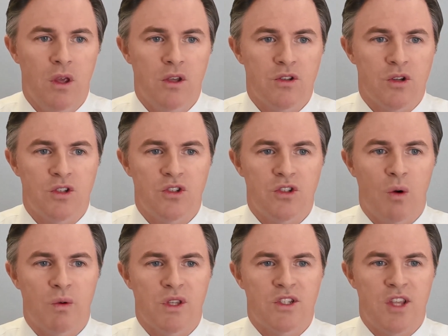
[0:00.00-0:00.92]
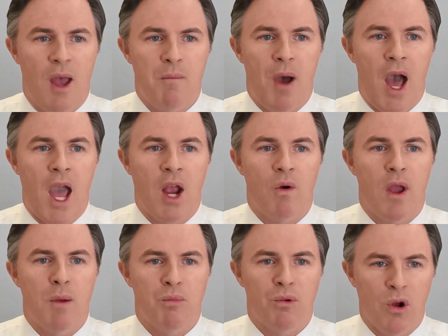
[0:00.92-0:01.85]
So let's start with SEP
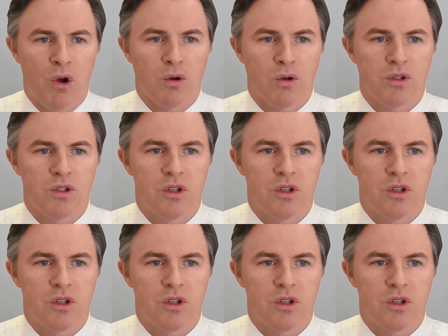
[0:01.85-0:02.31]
IRA pros.